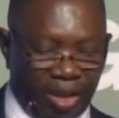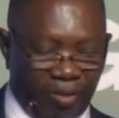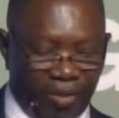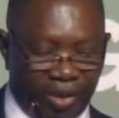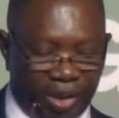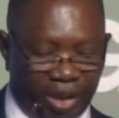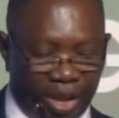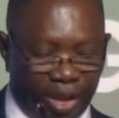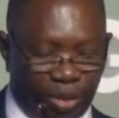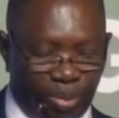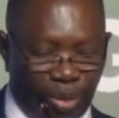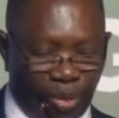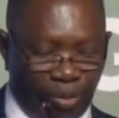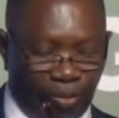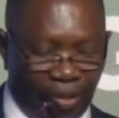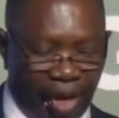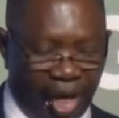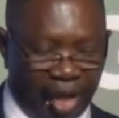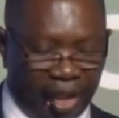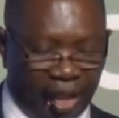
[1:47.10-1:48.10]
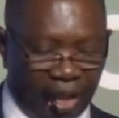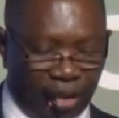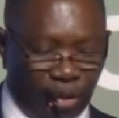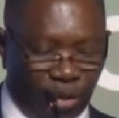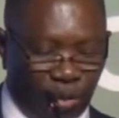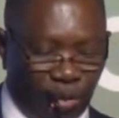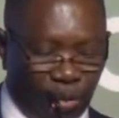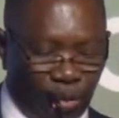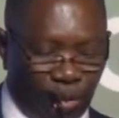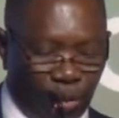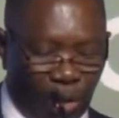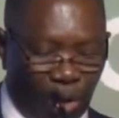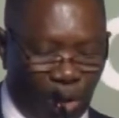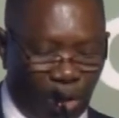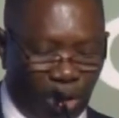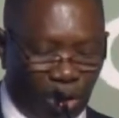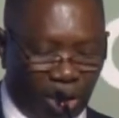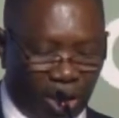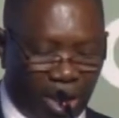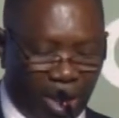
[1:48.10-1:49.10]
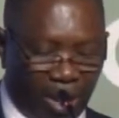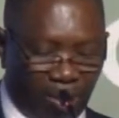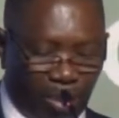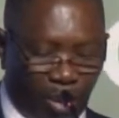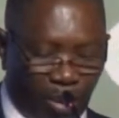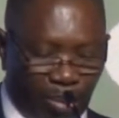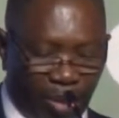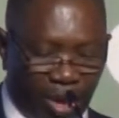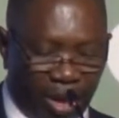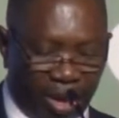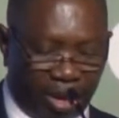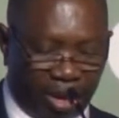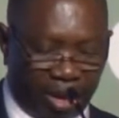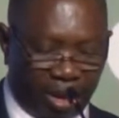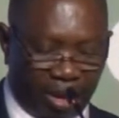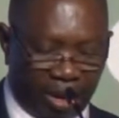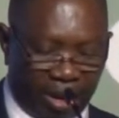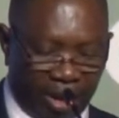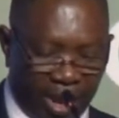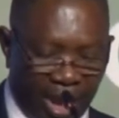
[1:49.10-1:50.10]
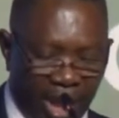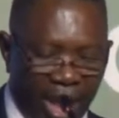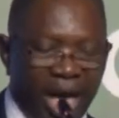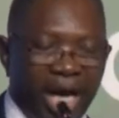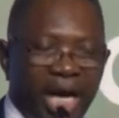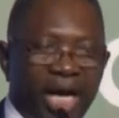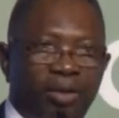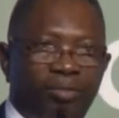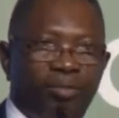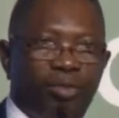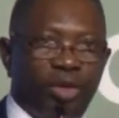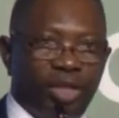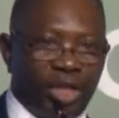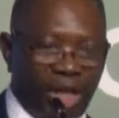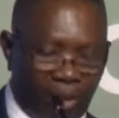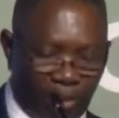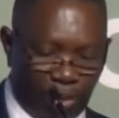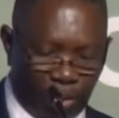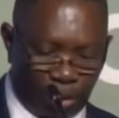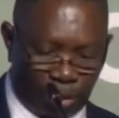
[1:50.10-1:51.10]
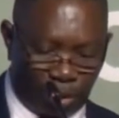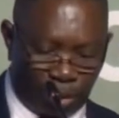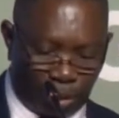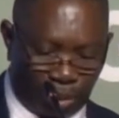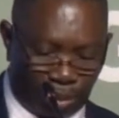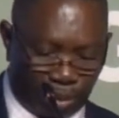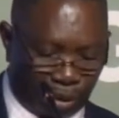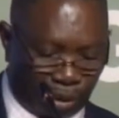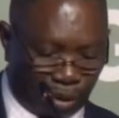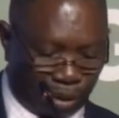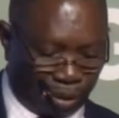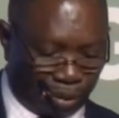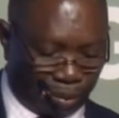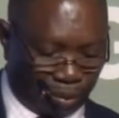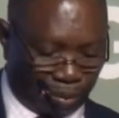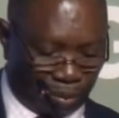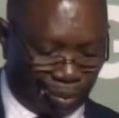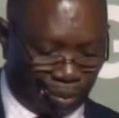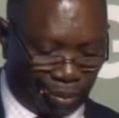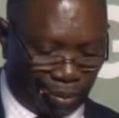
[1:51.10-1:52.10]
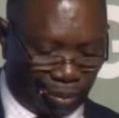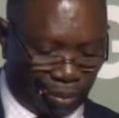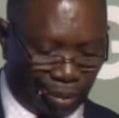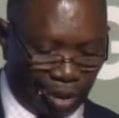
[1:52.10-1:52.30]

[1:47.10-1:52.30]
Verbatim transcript: and services provided to all key populations and vulnerable groups.